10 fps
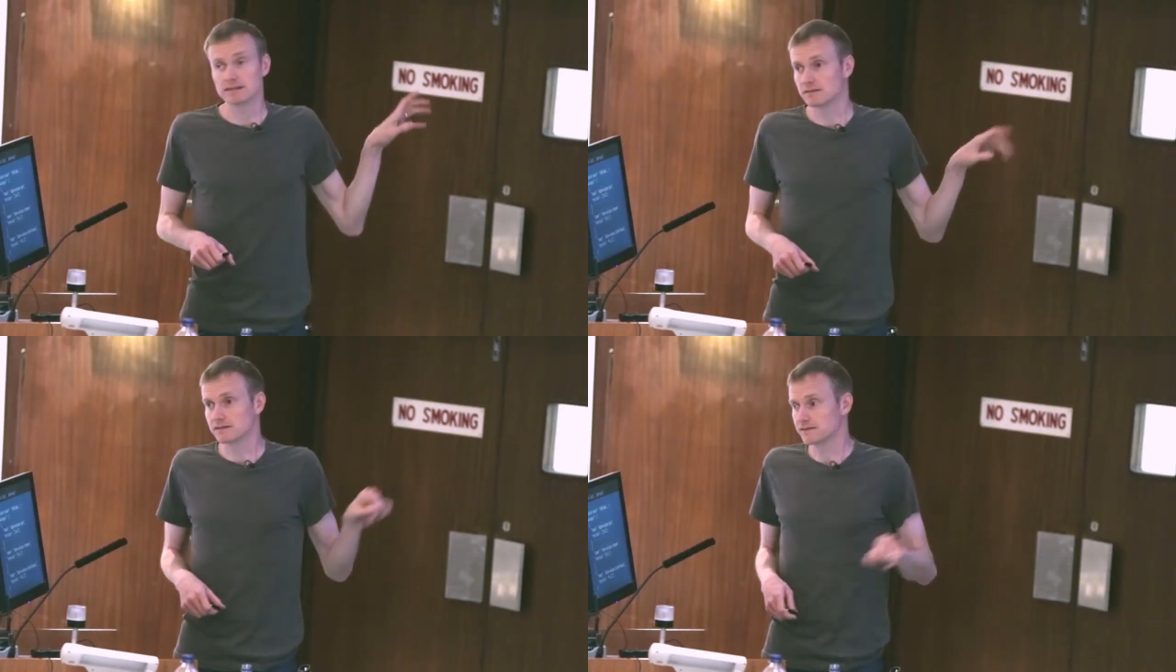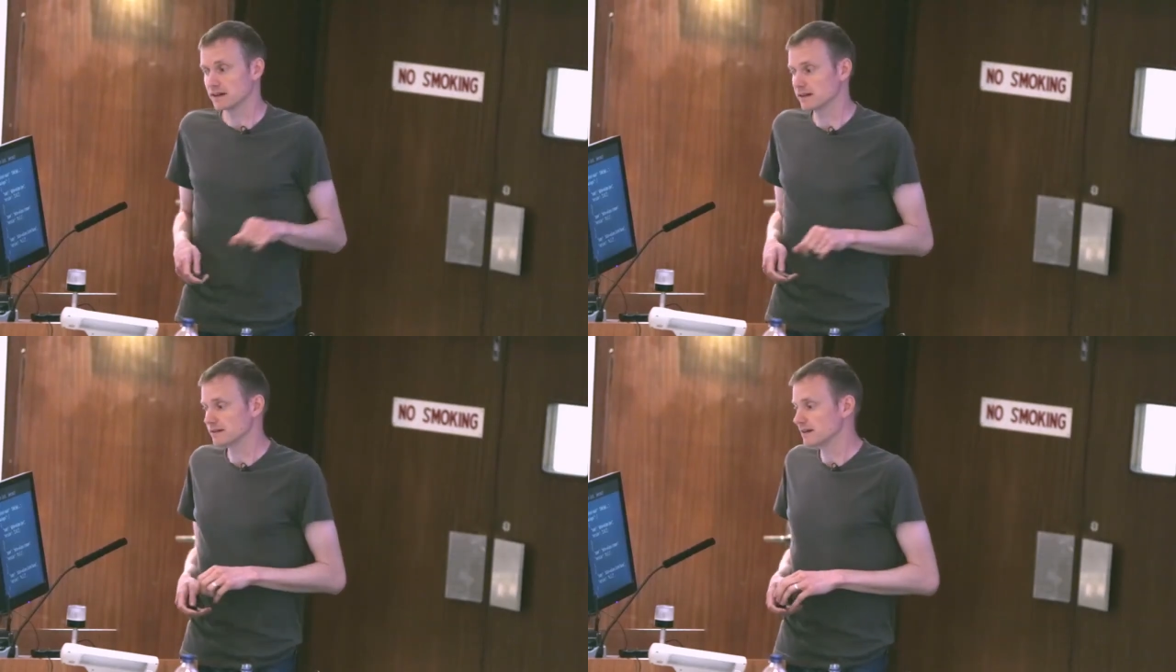lock
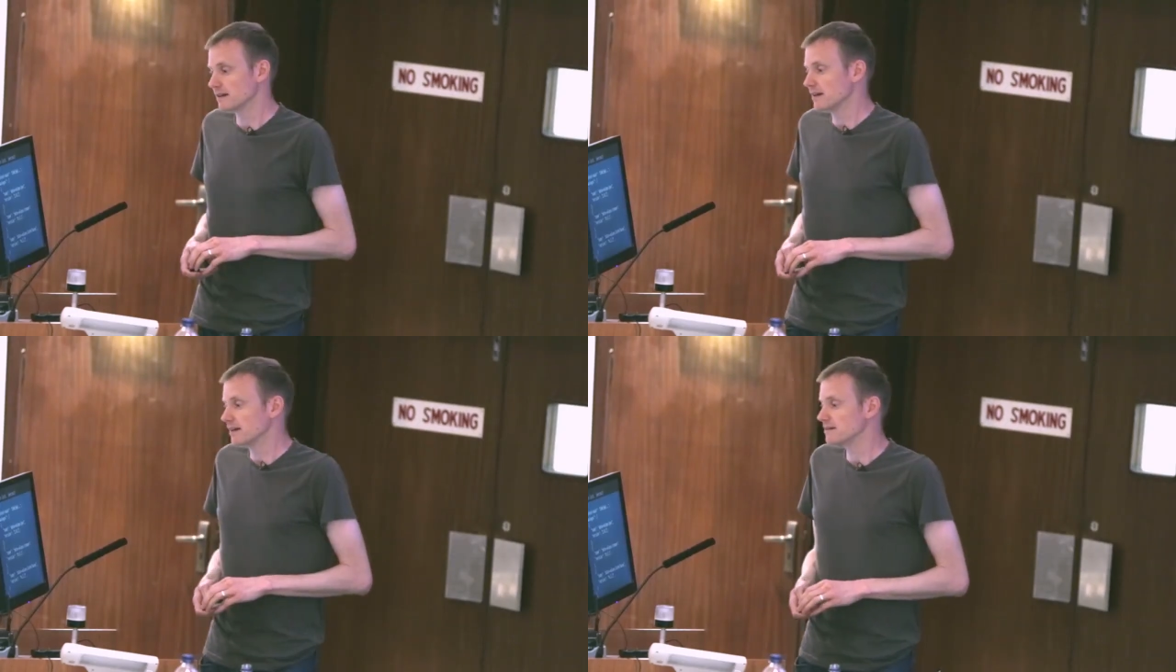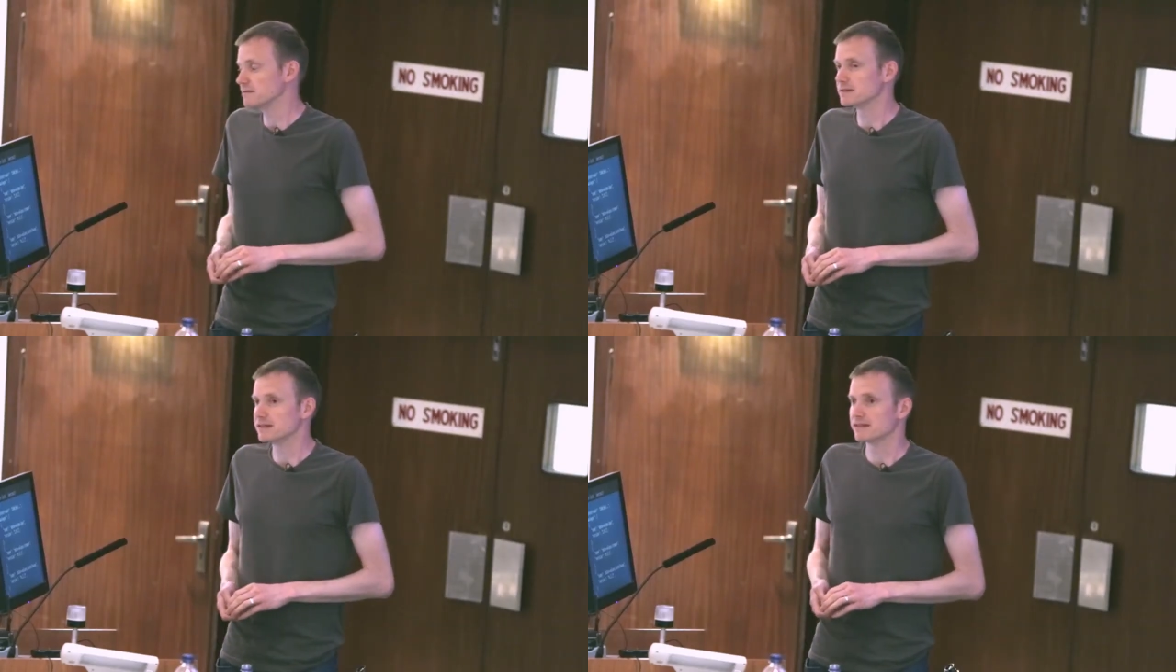file, you
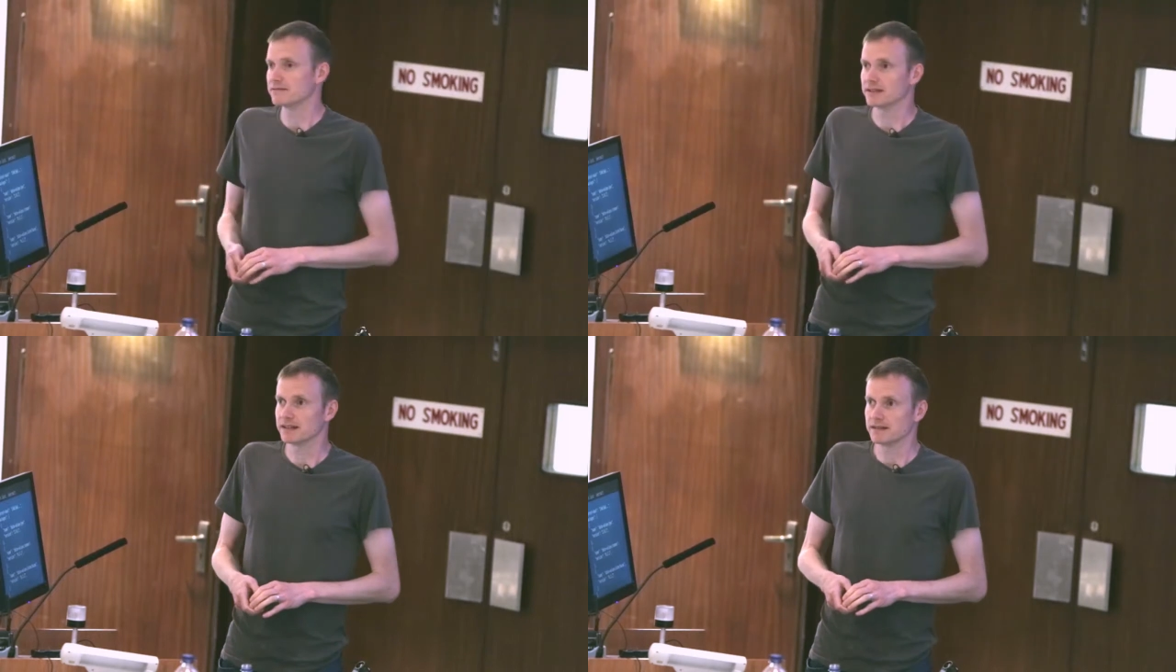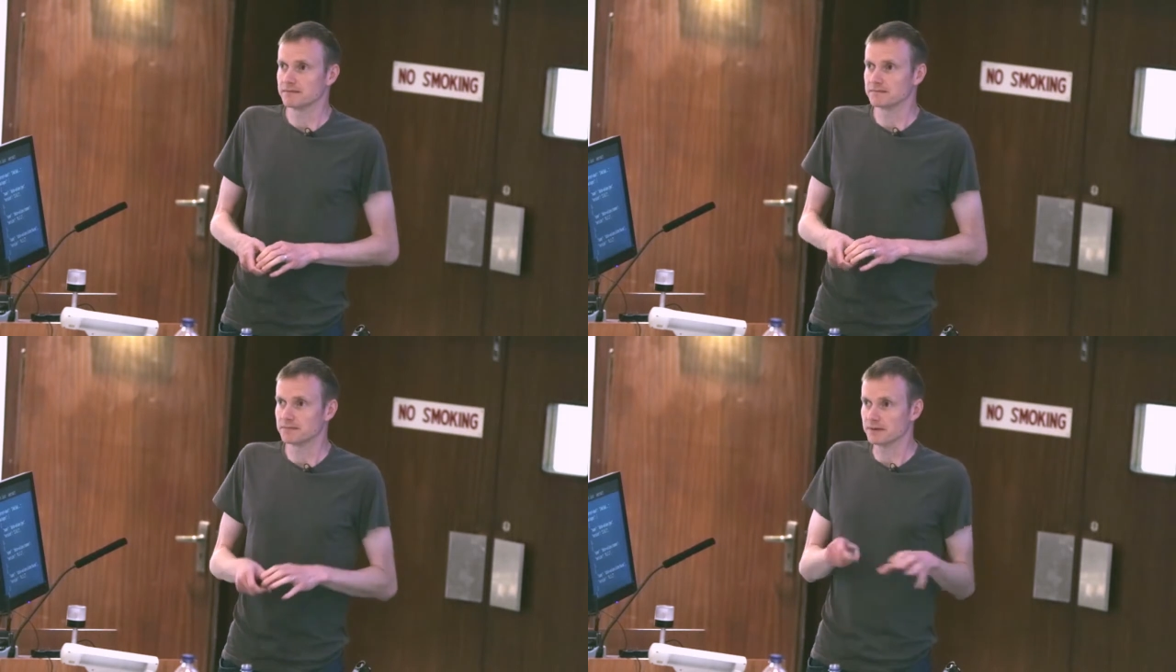would generally
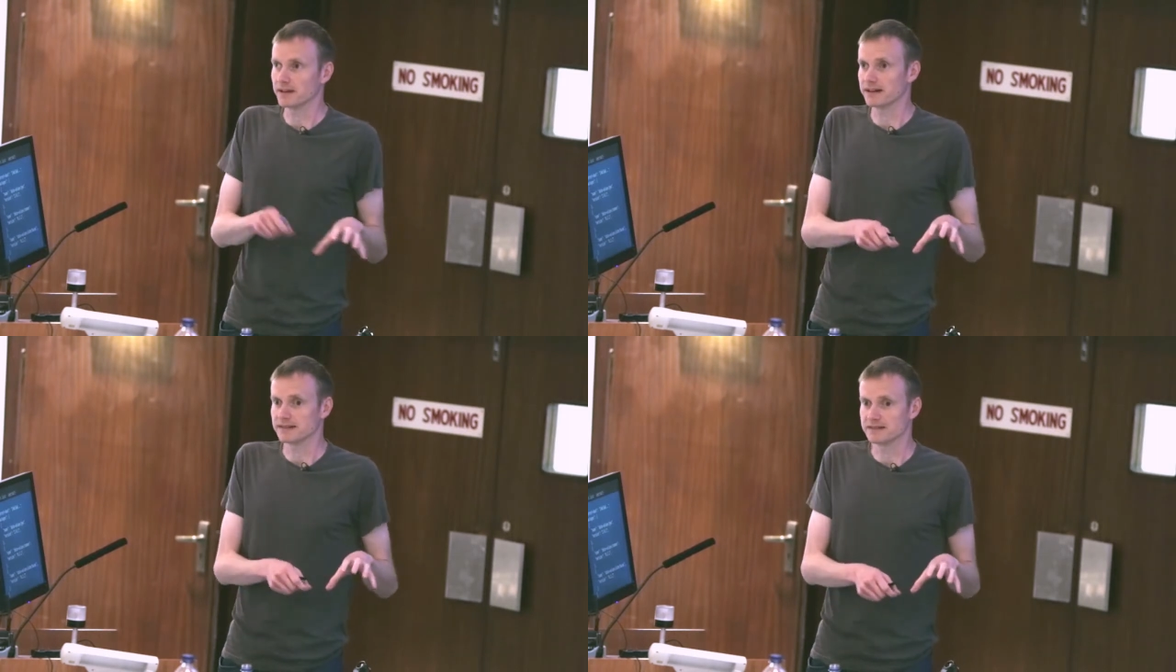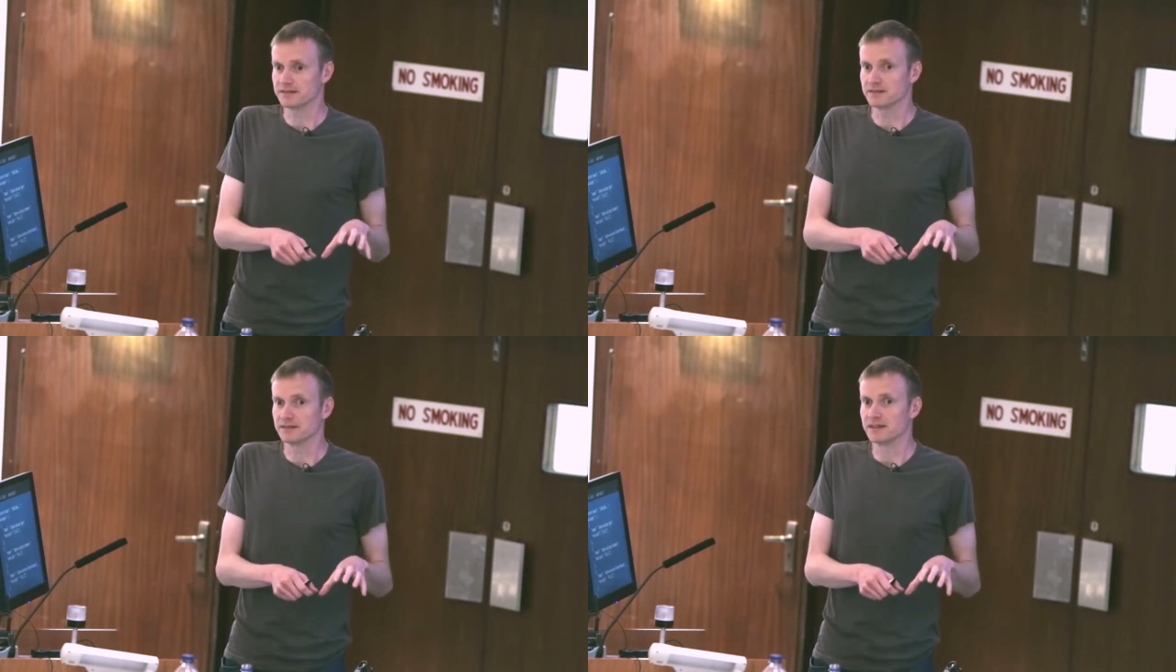put that
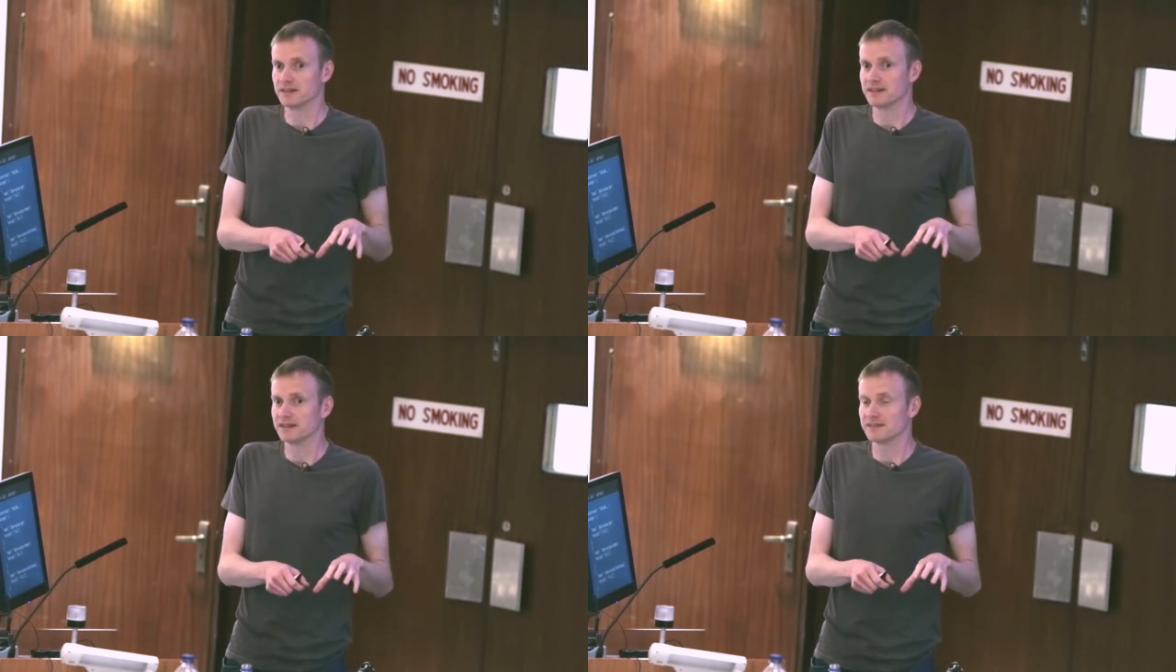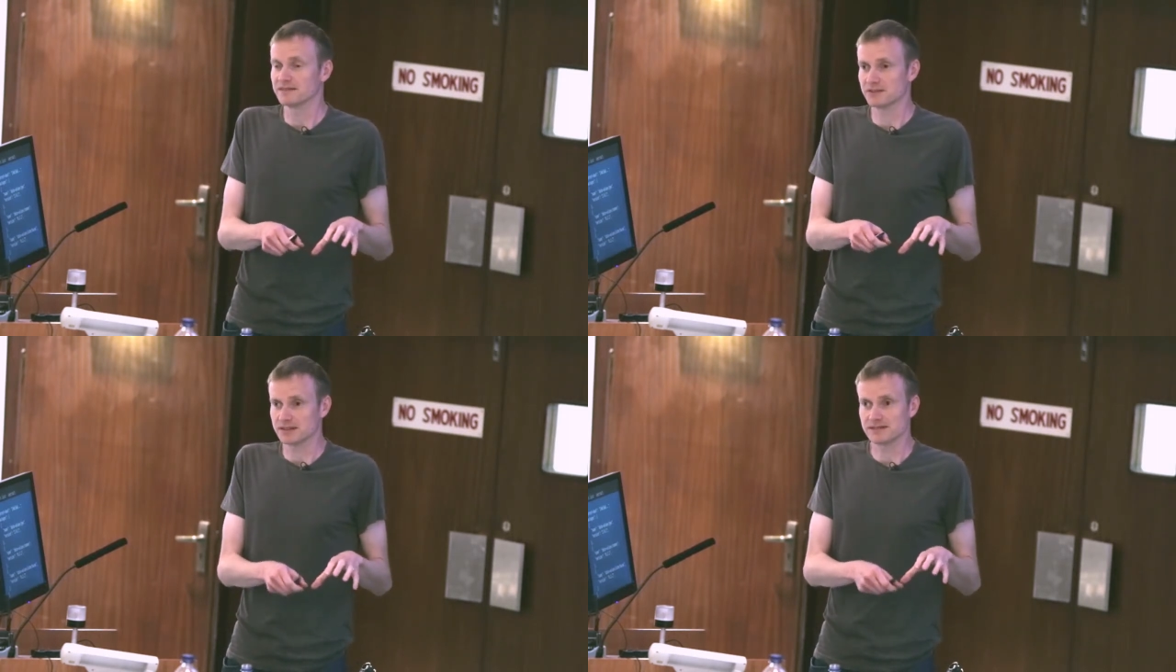into
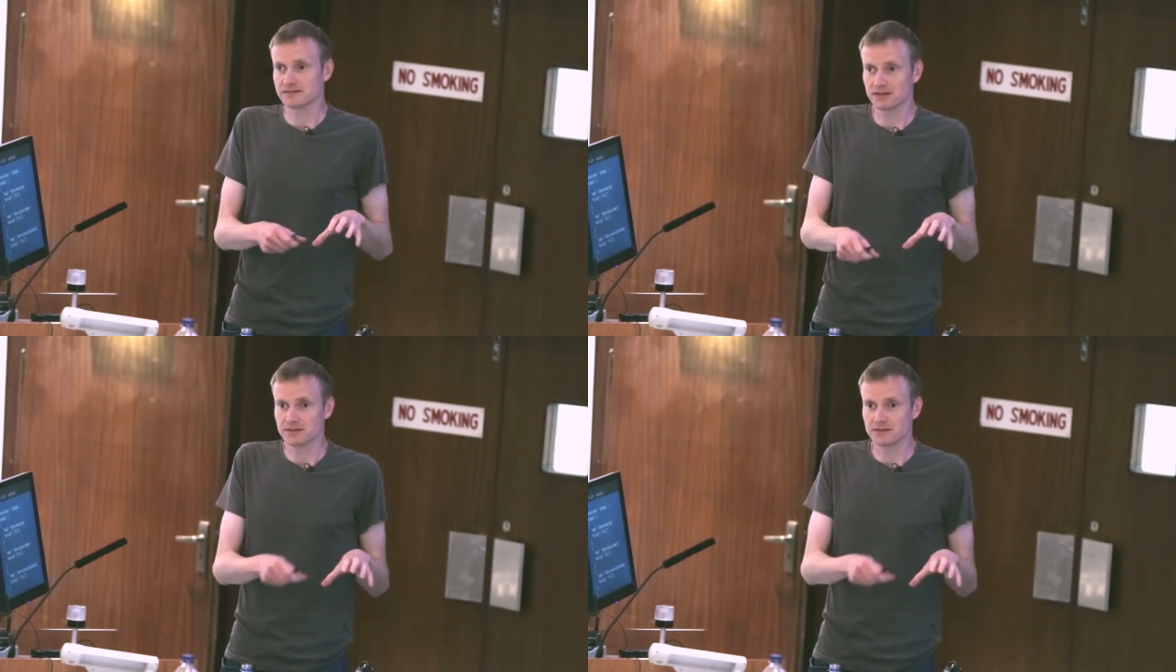version control.